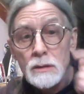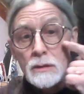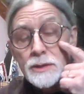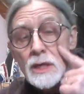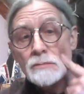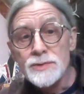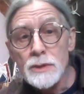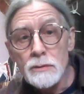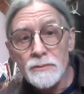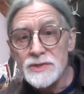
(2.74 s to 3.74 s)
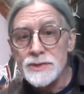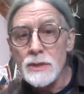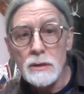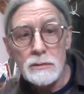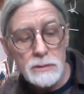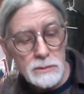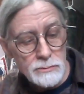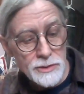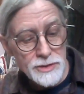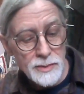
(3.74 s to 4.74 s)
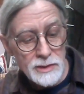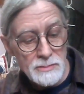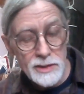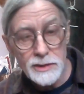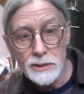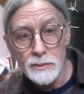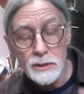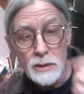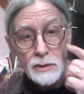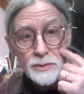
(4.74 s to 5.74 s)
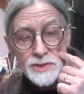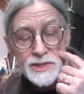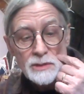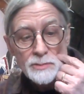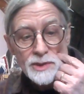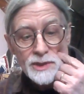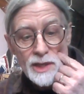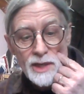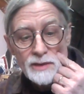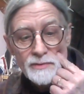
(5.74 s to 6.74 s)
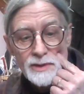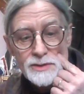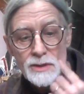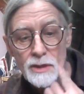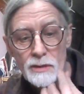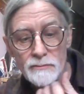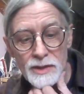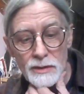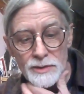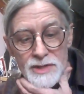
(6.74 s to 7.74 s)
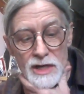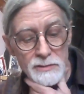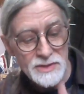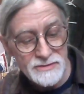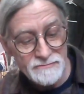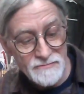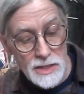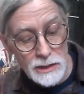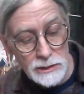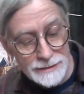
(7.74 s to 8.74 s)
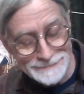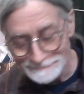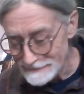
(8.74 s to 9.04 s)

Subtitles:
Yeah, so this song was written about a year ago to celebrate the advent of the autonomous vehicle.